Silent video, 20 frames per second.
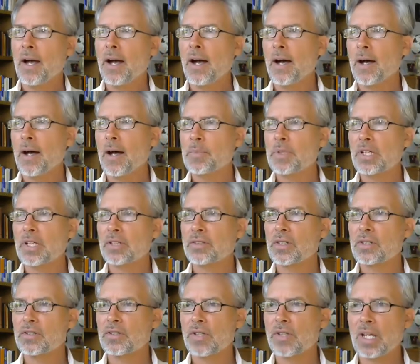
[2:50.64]
uh, because
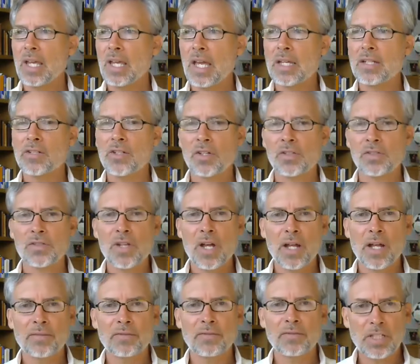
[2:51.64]
it's again just
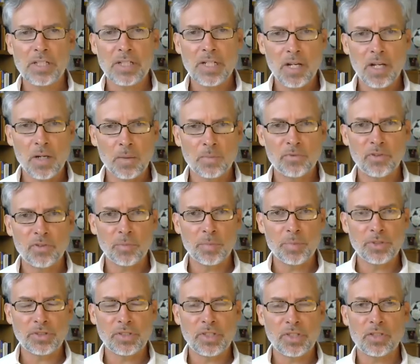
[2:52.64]
not a very helpful
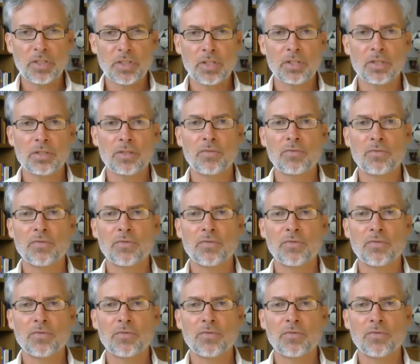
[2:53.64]
position